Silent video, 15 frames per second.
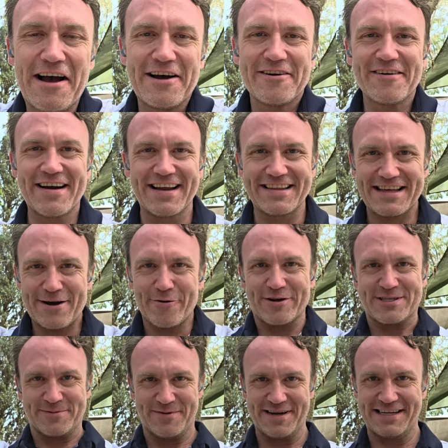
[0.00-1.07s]
All right, that
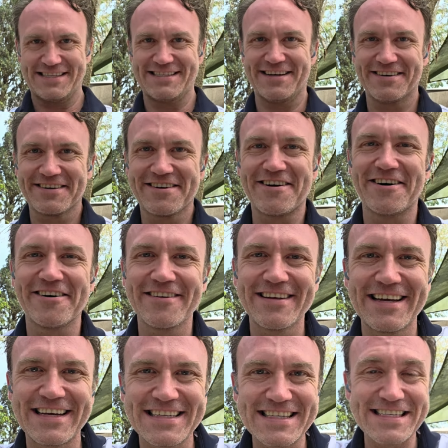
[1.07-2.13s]
was my son
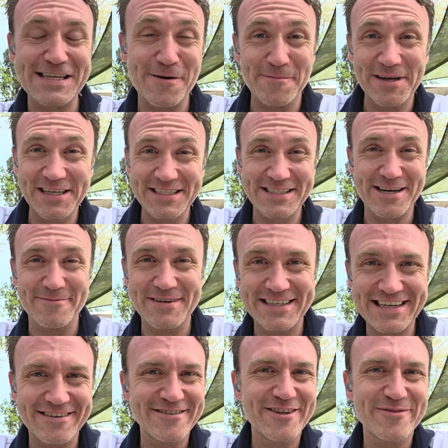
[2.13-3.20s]
calling to tell me he's
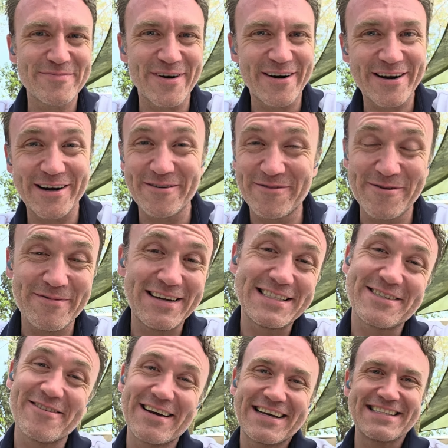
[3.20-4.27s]
coming down to the park in a few
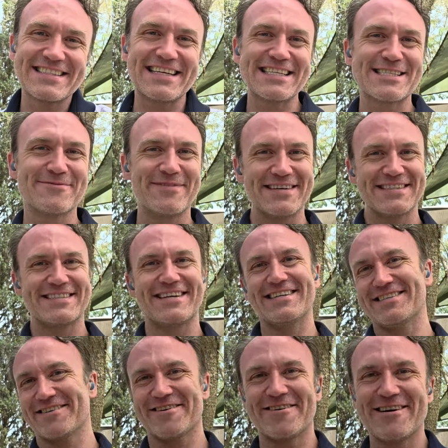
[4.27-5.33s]
minutes, so I guess that's my
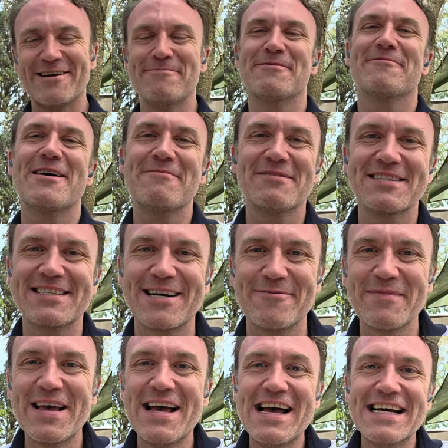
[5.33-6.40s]
sign to hurry up and wrap this
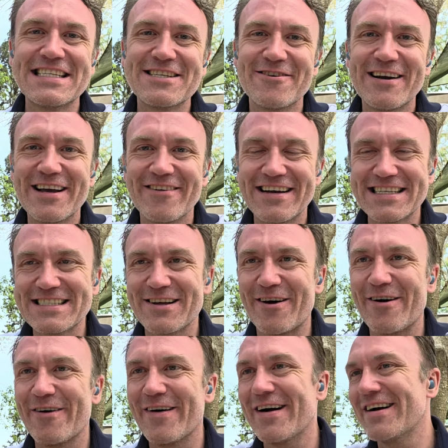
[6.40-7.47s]
up. So anyways,
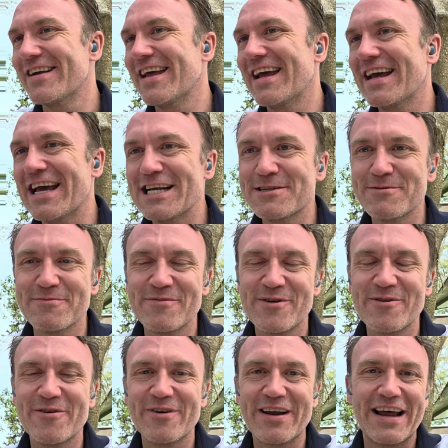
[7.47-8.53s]
engagement
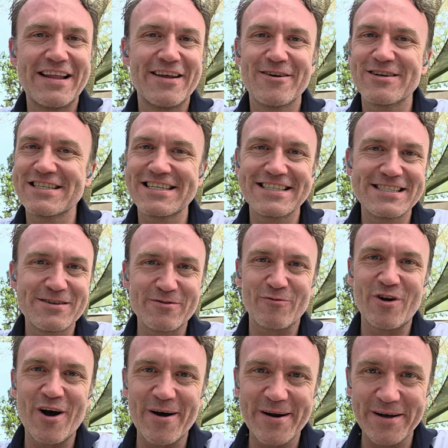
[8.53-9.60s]
mode, there's just
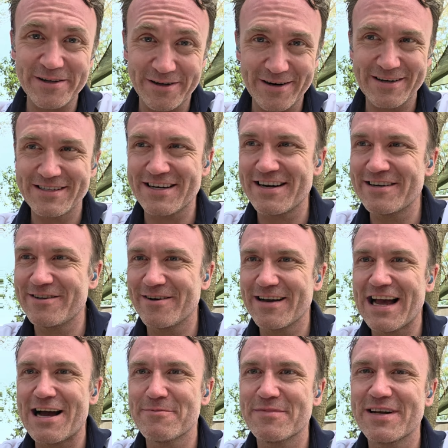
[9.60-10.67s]
not a lot of
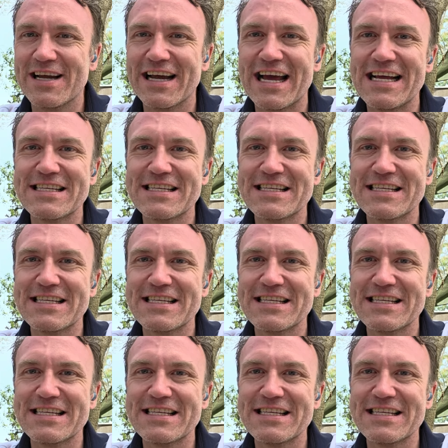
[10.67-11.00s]
dialogue happening.